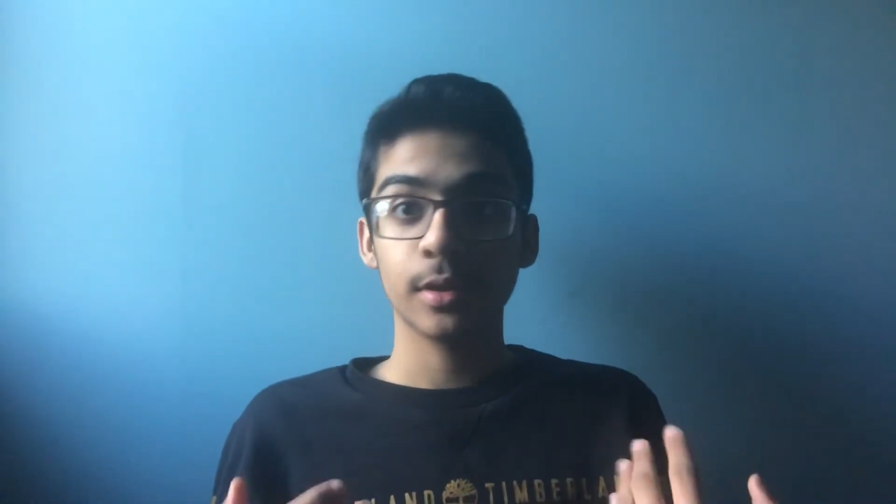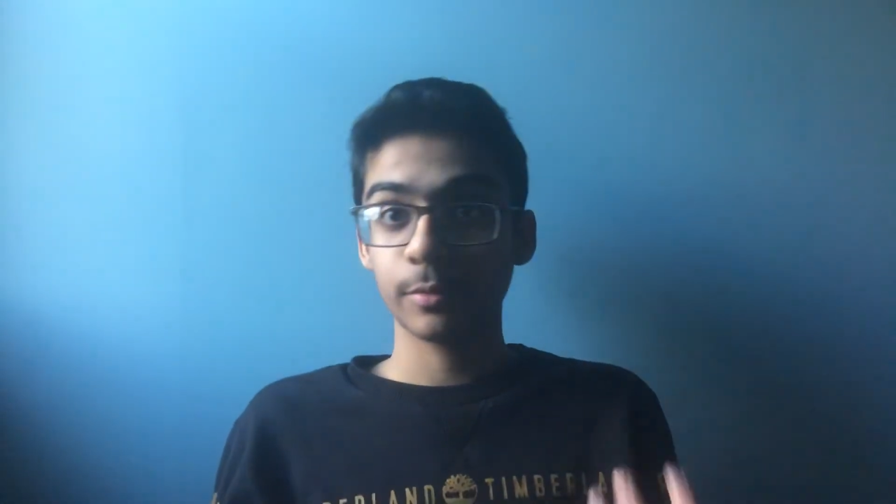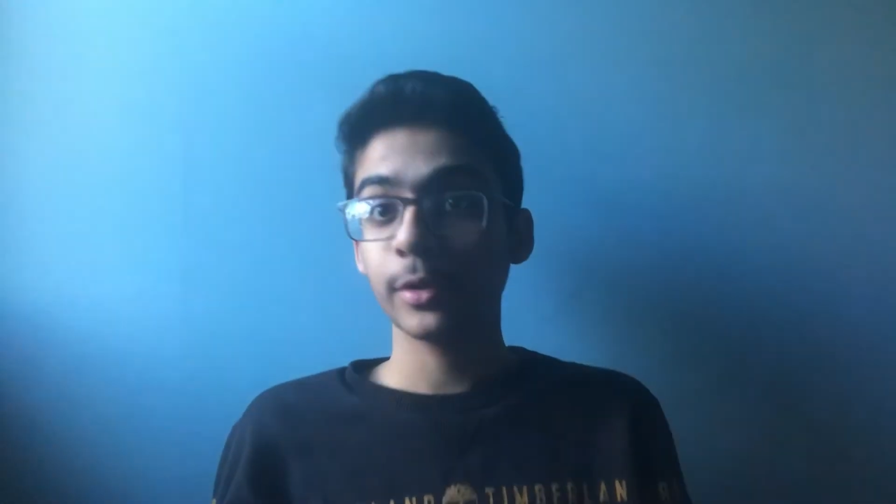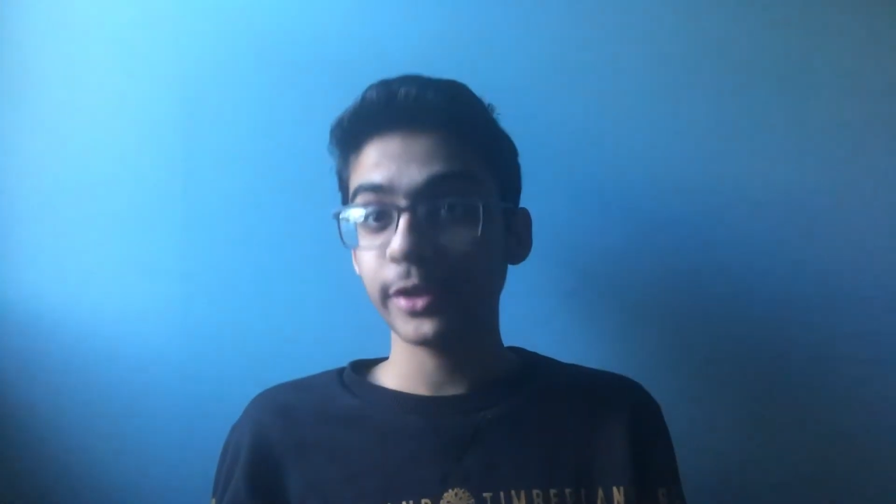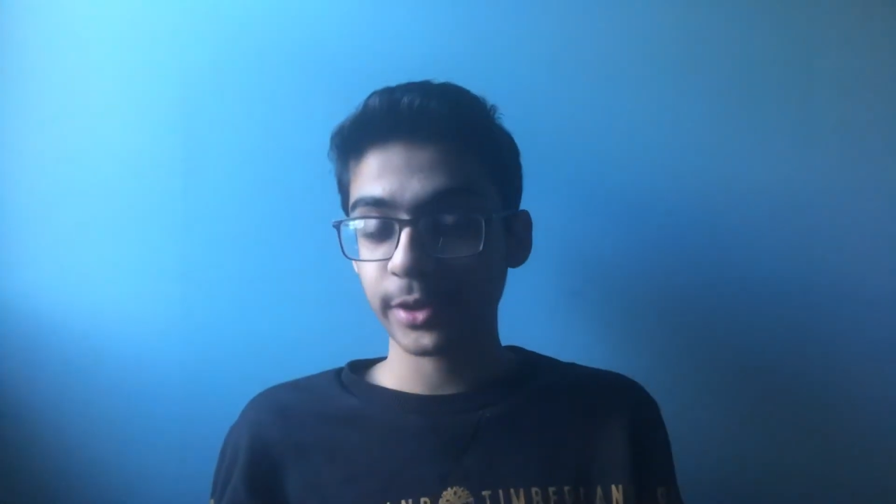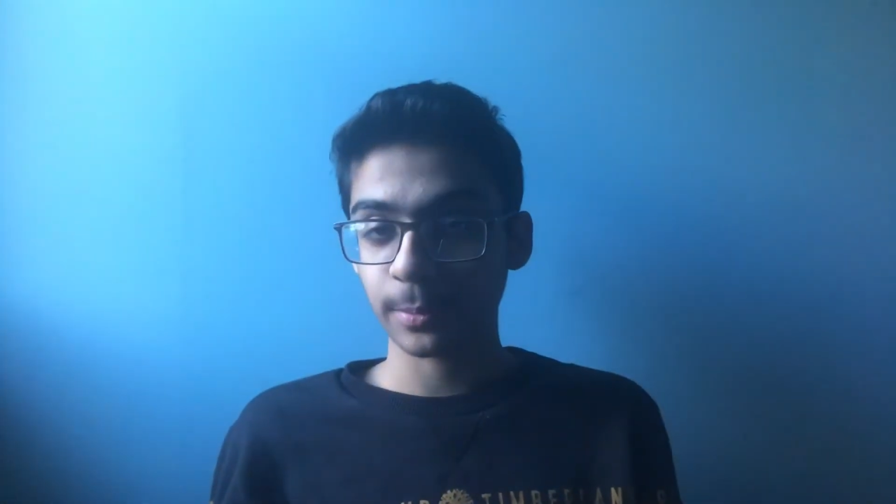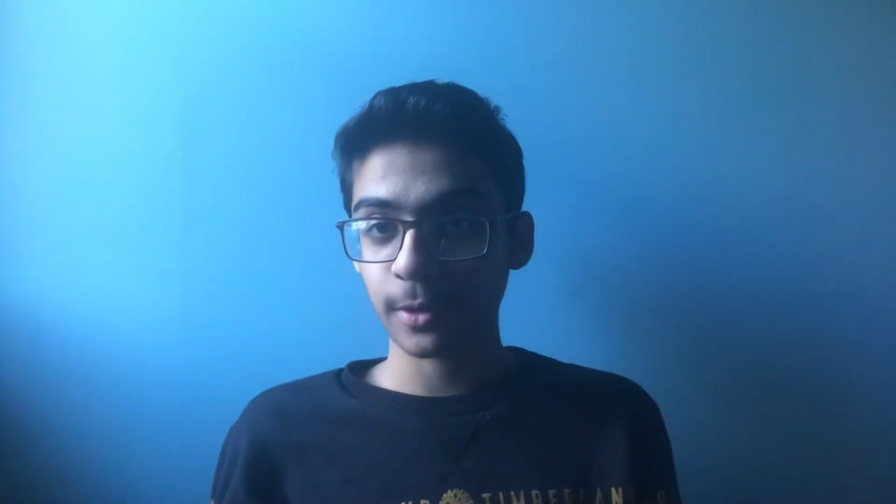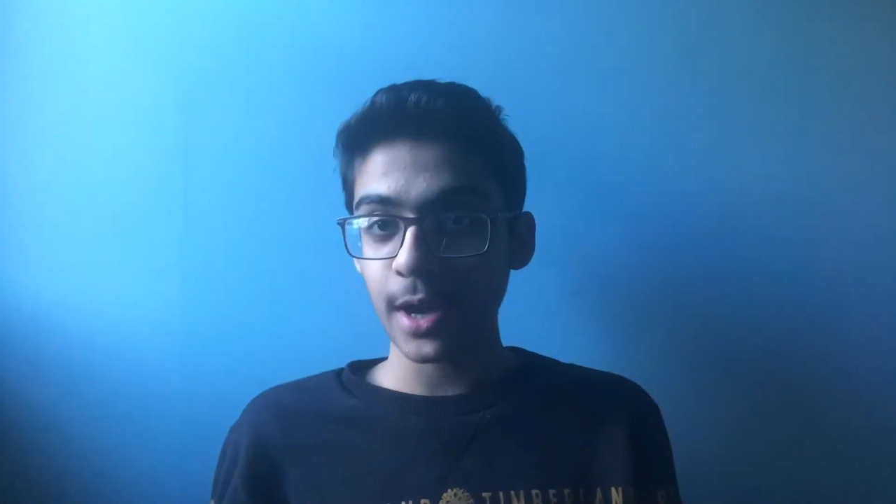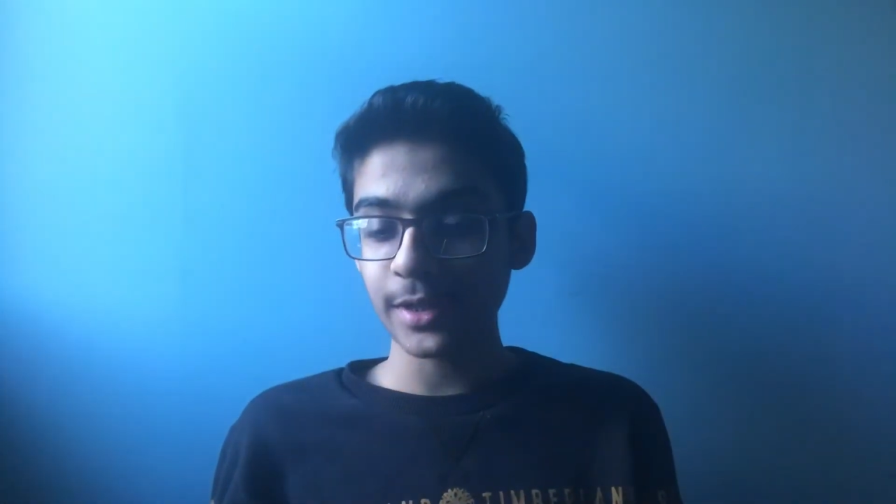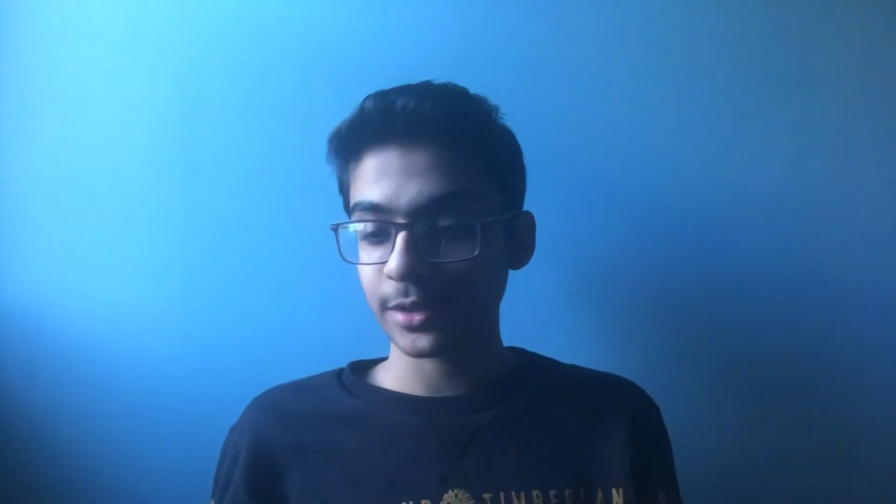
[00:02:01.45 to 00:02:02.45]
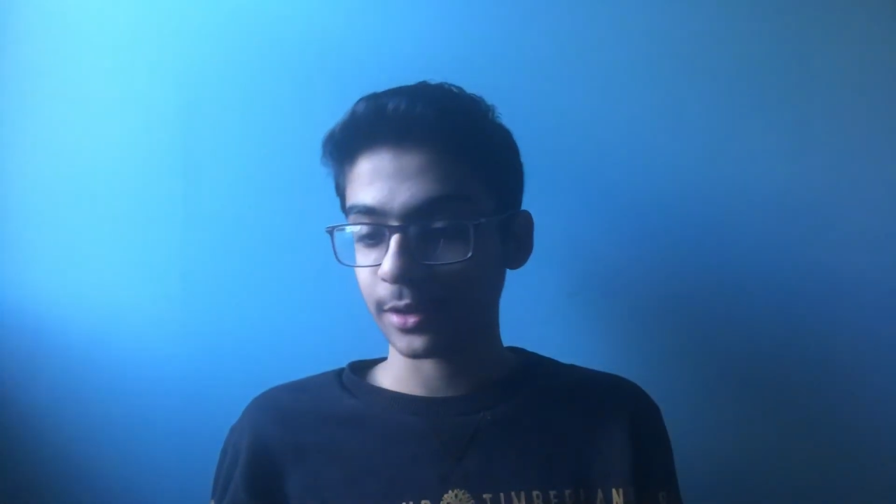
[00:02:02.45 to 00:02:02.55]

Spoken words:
really surprised